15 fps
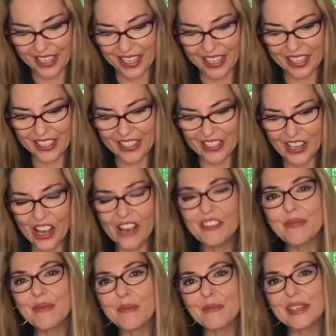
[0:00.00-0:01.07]
And I
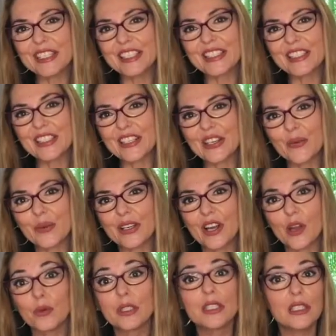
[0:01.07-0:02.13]
remember years ago when I
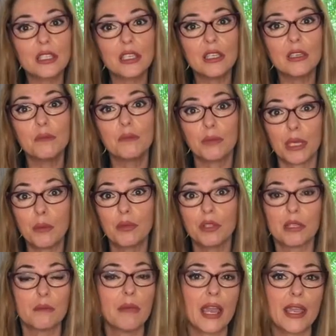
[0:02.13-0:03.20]
would see people
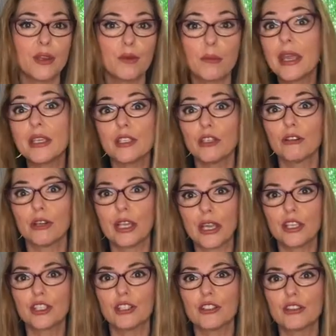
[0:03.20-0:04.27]
had made amazing
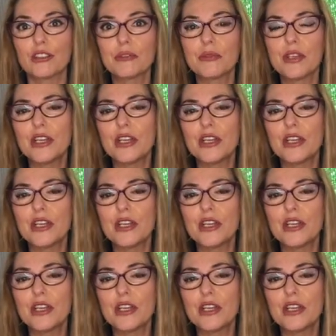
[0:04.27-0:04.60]
creations,